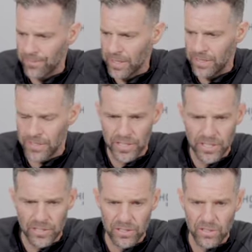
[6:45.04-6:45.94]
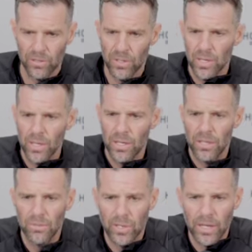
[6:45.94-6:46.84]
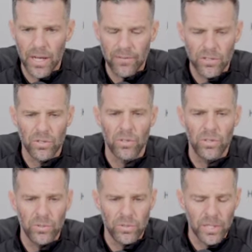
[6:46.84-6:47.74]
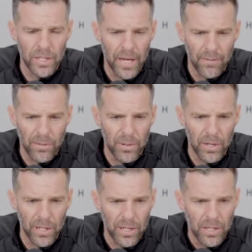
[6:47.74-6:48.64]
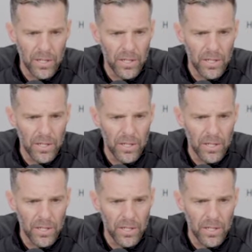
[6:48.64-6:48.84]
the season. So we're going to have to start using everybody,